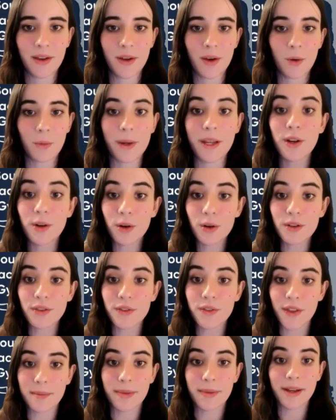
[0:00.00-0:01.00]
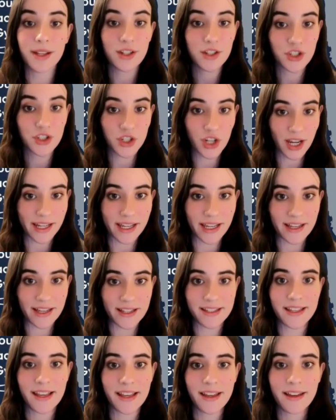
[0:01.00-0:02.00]
We call them
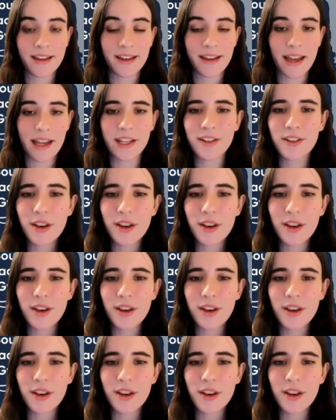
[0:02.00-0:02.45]
gyres, and